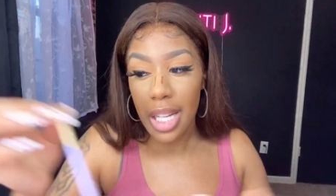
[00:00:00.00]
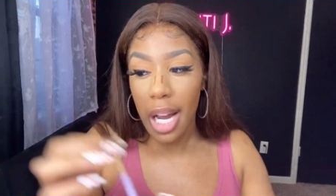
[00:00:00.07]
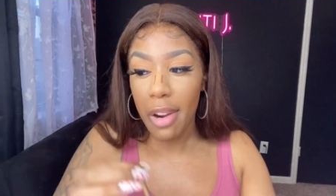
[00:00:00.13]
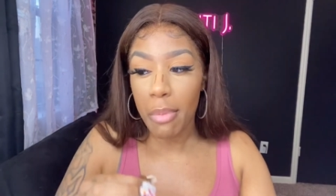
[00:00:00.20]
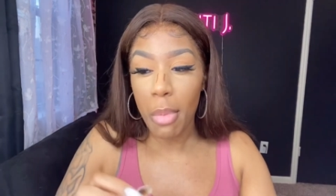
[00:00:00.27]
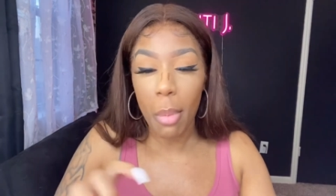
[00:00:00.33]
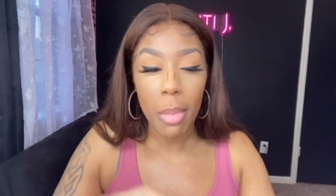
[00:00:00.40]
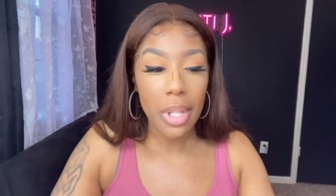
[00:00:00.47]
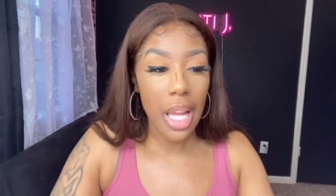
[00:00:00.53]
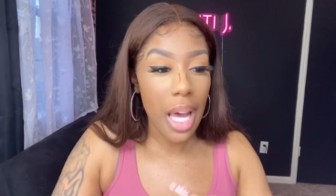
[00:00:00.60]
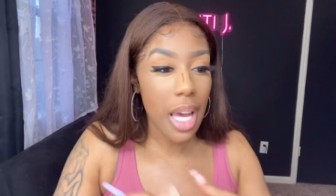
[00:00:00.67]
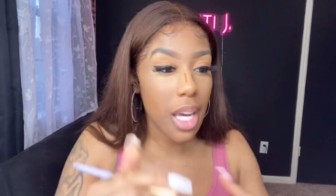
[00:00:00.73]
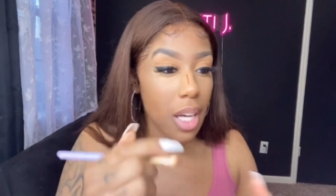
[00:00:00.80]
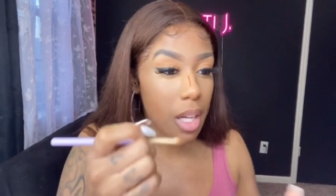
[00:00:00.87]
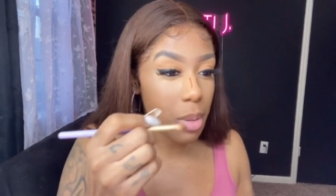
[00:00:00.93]
I remember
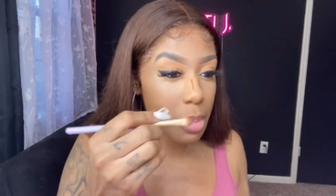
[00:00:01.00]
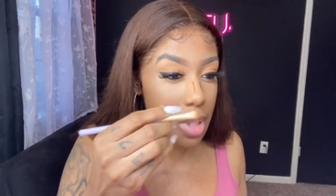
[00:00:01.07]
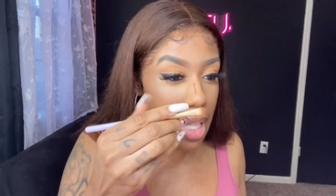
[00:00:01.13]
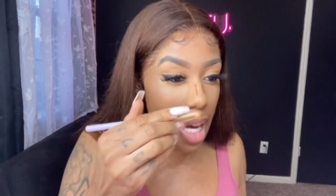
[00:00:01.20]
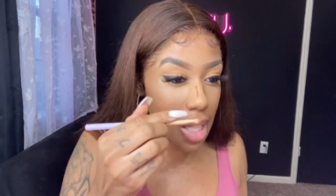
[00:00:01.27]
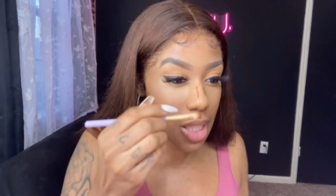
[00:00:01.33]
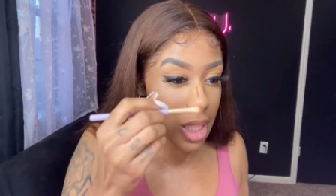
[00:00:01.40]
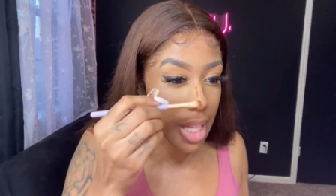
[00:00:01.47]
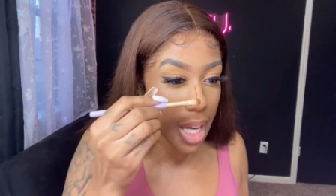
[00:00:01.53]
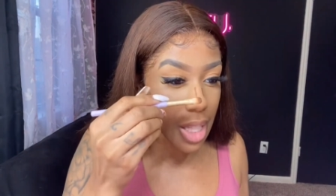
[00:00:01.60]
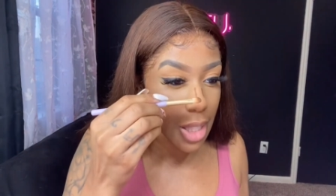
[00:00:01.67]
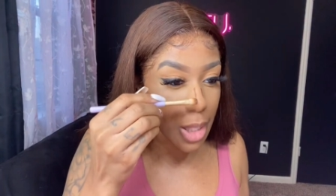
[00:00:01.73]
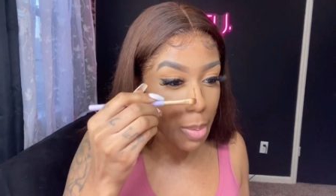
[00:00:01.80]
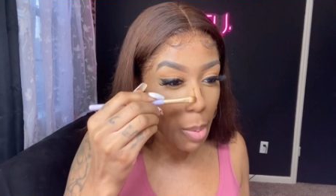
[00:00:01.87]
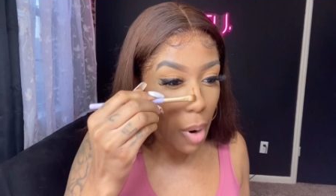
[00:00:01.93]
like um Tiana
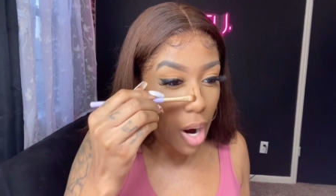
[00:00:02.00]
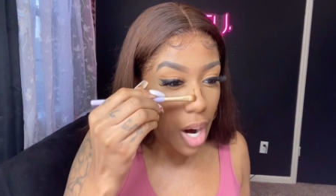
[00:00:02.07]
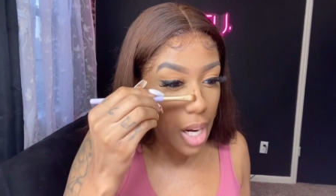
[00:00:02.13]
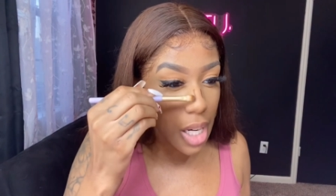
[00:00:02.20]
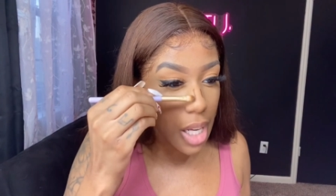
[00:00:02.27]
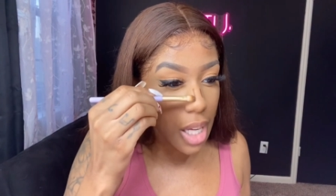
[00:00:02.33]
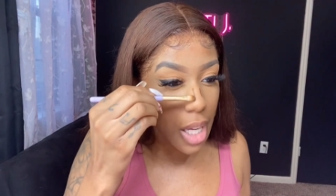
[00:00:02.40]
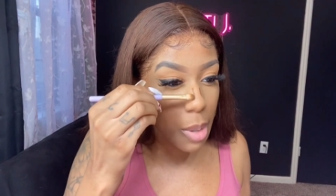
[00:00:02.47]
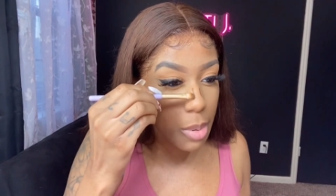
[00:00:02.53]
Taylor's party.